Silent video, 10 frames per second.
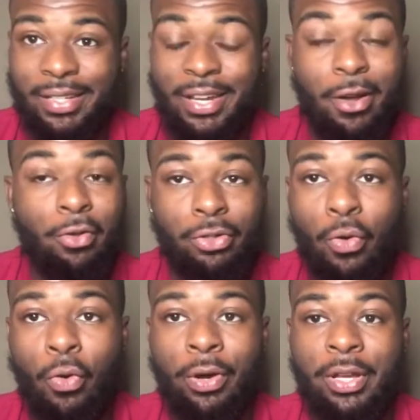They're gonna
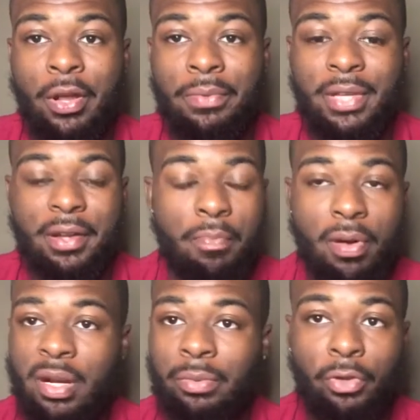score. You know what I'm saying? They're
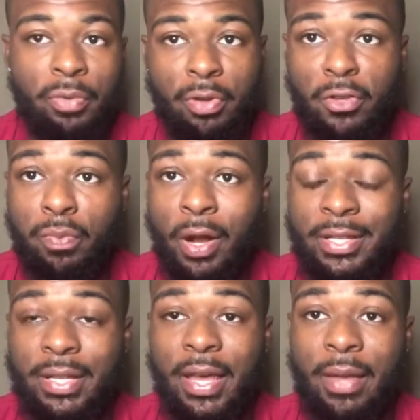putting up 30+ points a
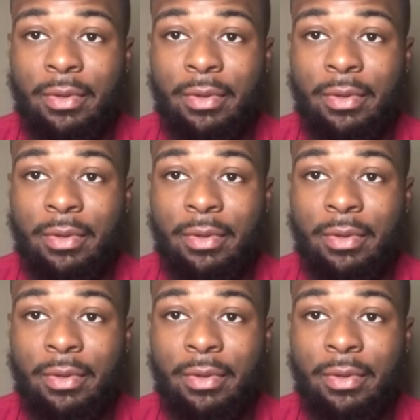game.